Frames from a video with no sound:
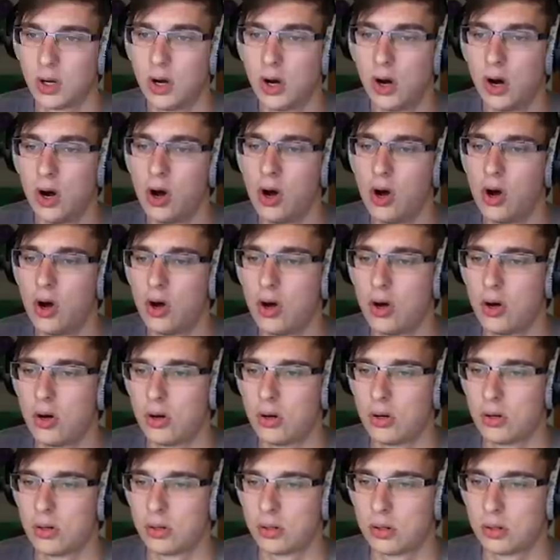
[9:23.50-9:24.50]

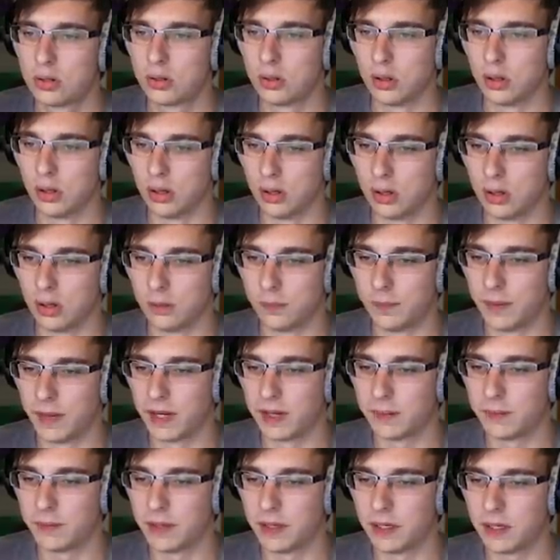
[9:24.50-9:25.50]
Oh,
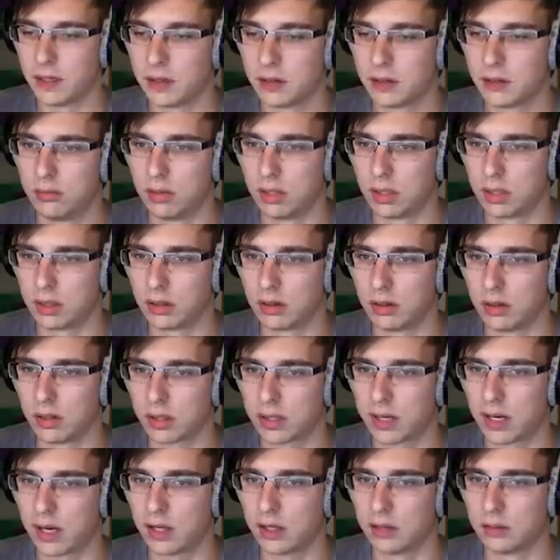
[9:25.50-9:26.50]
baby. They call
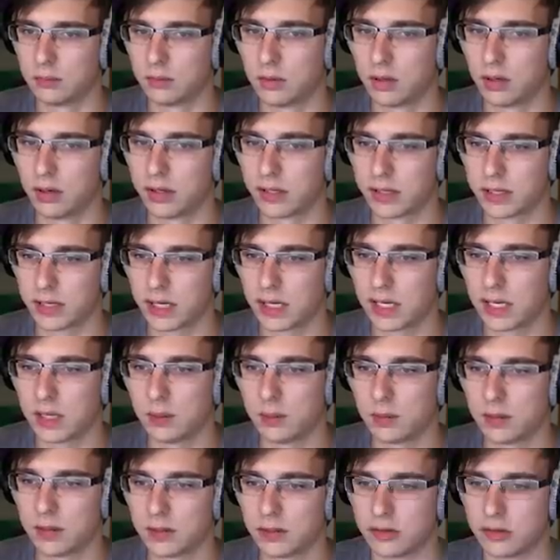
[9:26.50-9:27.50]
it Calamari
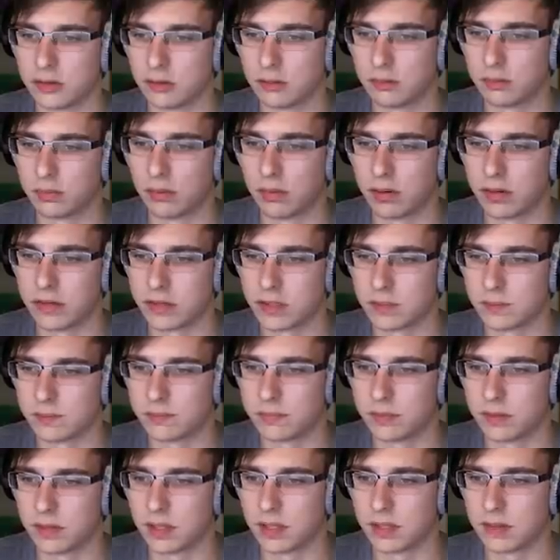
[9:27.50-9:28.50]
Game because you boys,
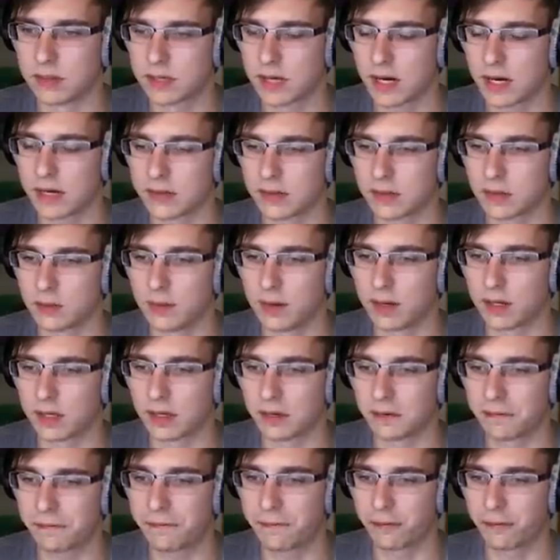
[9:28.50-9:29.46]
these guys are about to get